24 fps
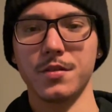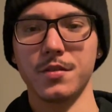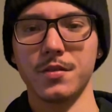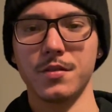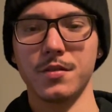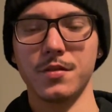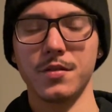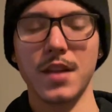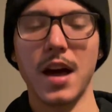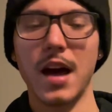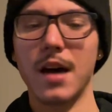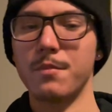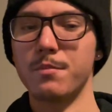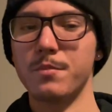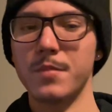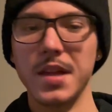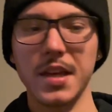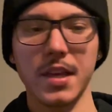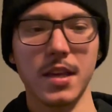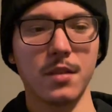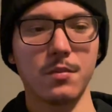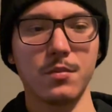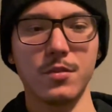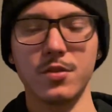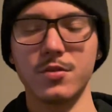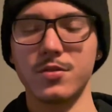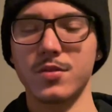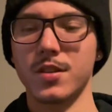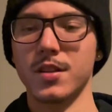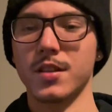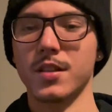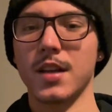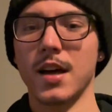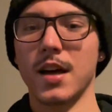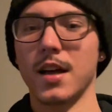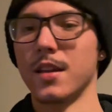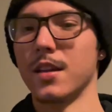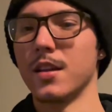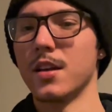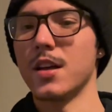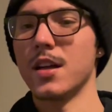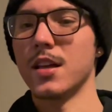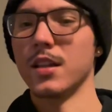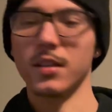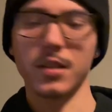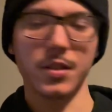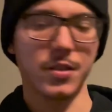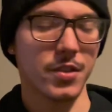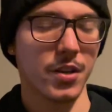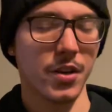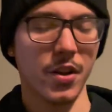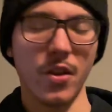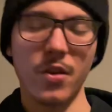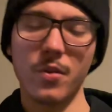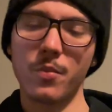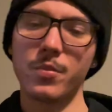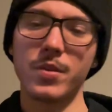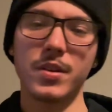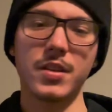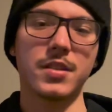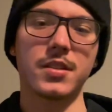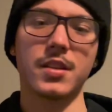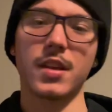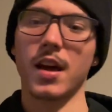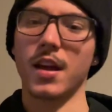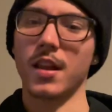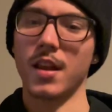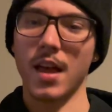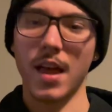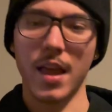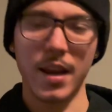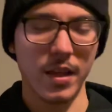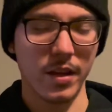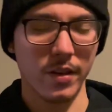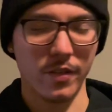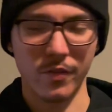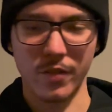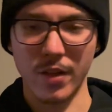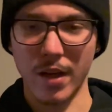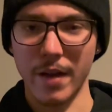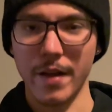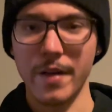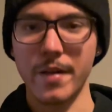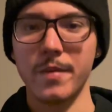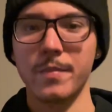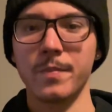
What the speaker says: not making music, not listening to beats, not any of that.